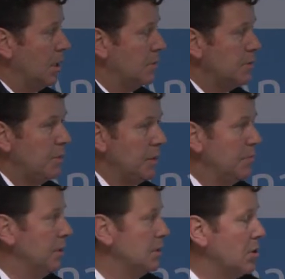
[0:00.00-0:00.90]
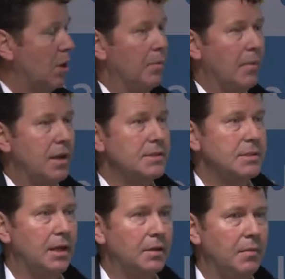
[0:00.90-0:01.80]
I'm spending a bit of time on
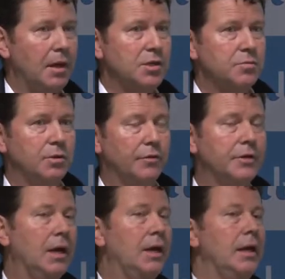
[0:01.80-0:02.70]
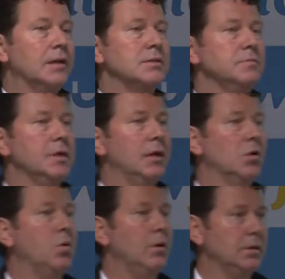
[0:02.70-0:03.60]
master data management, and I've cut out some data
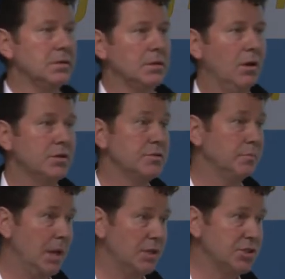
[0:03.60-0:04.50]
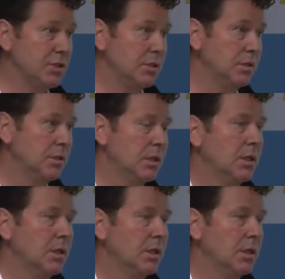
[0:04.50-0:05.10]
quality slides from last year.